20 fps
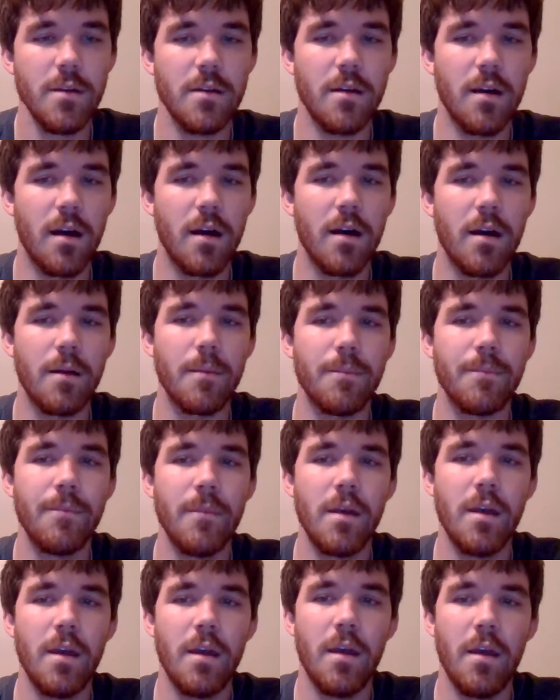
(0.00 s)

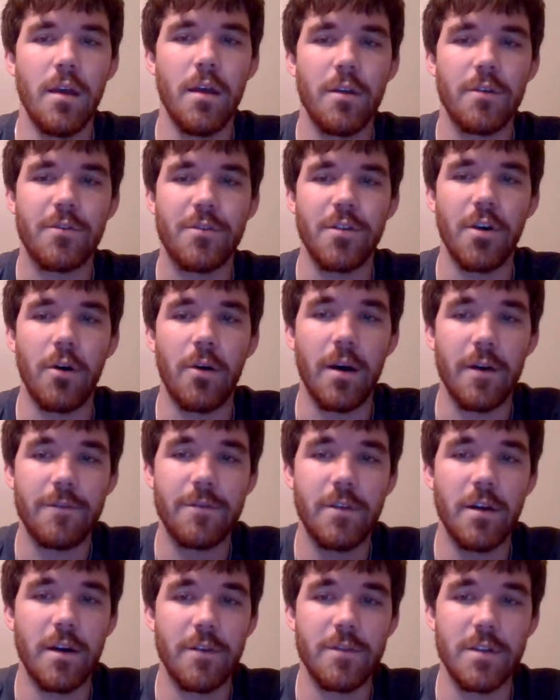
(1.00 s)
So
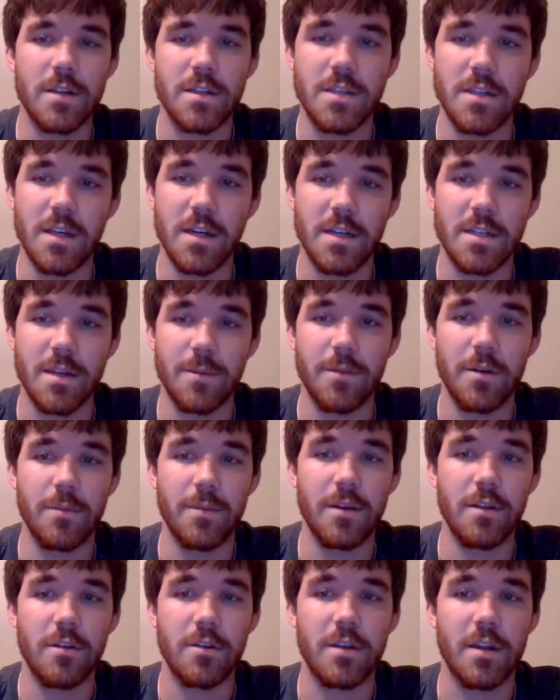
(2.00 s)
of the six, I'm going to
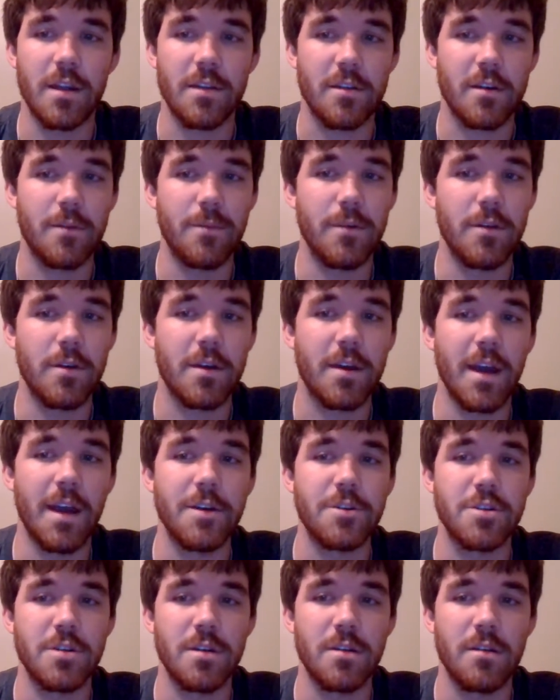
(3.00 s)
be looking at the
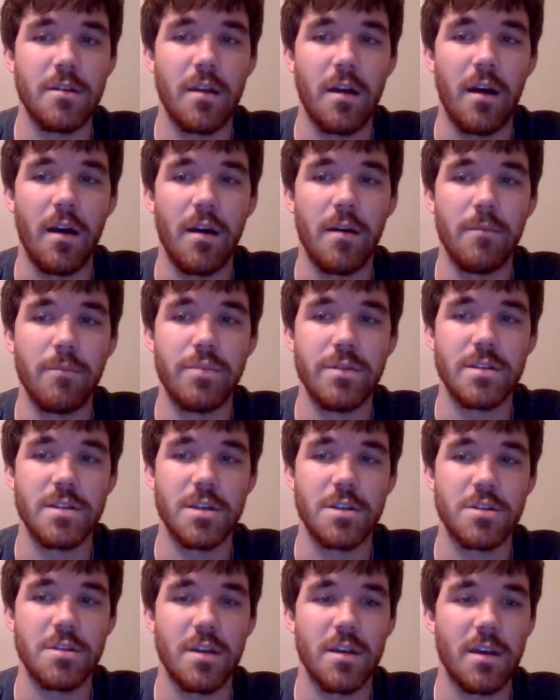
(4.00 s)
communication,
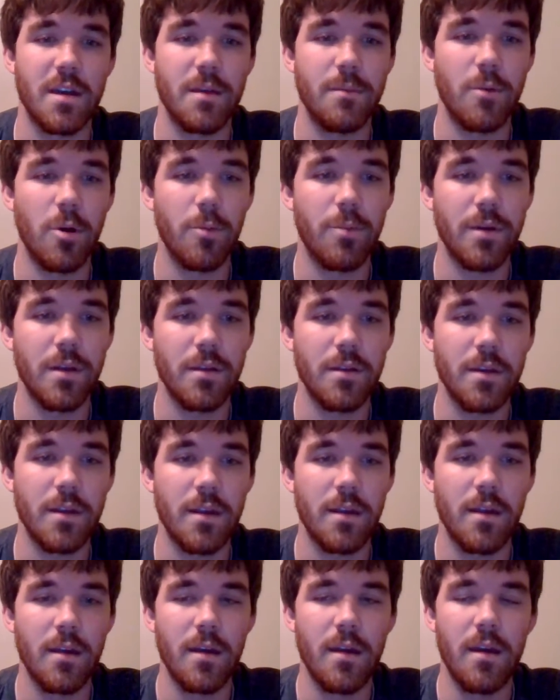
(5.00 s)
positioning, and
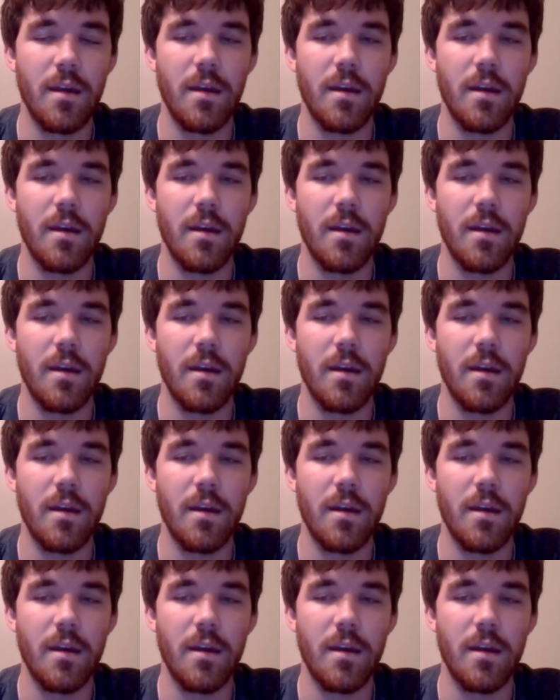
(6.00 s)
mobility.